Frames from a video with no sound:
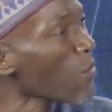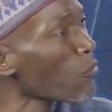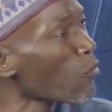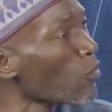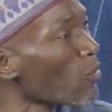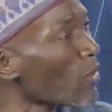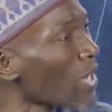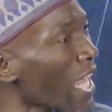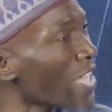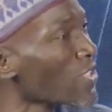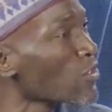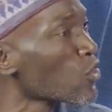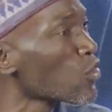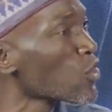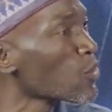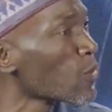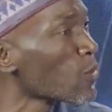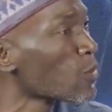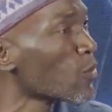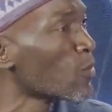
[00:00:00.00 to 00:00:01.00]
and mobilize
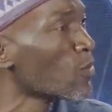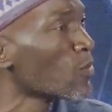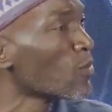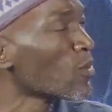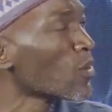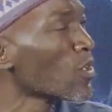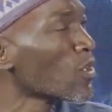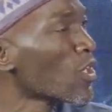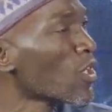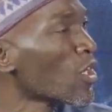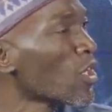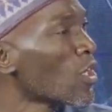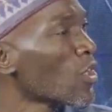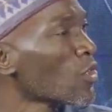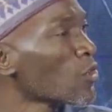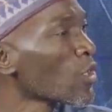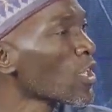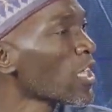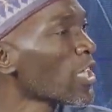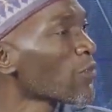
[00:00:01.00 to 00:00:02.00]
those people.
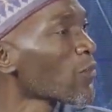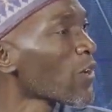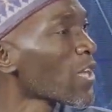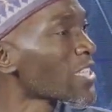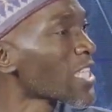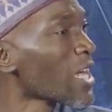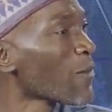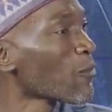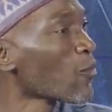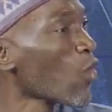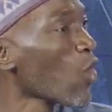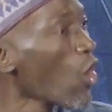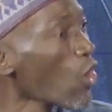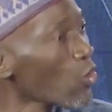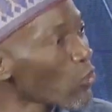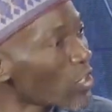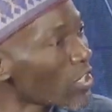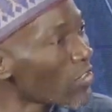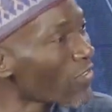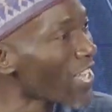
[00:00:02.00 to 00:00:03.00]
So if, for example,
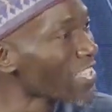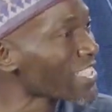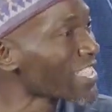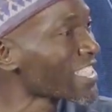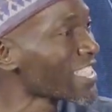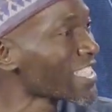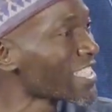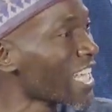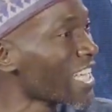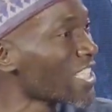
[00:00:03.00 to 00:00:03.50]
all universities in